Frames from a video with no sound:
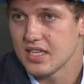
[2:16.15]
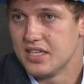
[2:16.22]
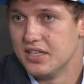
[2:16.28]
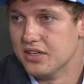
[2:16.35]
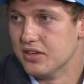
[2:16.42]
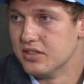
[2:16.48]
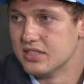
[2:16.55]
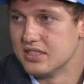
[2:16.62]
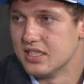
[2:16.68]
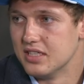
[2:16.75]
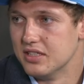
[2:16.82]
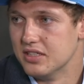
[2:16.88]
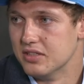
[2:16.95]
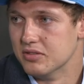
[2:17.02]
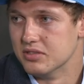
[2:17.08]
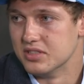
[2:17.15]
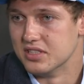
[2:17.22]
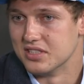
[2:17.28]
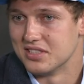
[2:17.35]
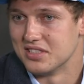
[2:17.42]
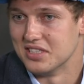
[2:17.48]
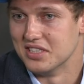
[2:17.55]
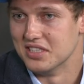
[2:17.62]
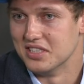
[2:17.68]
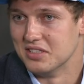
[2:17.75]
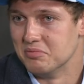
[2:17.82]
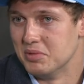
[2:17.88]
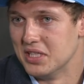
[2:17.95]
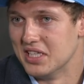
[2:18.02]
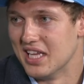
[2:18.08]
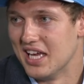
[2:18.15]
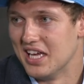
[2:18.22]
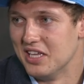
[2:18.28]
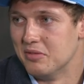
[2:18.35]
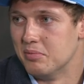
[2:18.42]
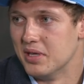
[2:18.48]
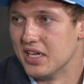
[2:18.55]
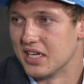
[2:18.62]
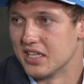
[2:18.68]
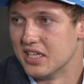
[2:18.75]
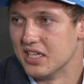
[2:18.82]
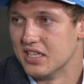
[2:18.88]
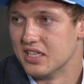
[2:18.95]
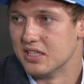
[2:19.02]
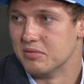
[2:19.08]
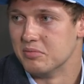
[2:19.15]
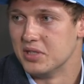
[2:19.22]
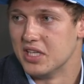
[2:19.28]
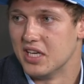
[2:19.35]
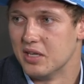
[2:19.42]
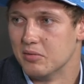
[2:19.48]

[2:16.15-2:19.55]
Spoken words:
you know, it was just being that eighth pick and then being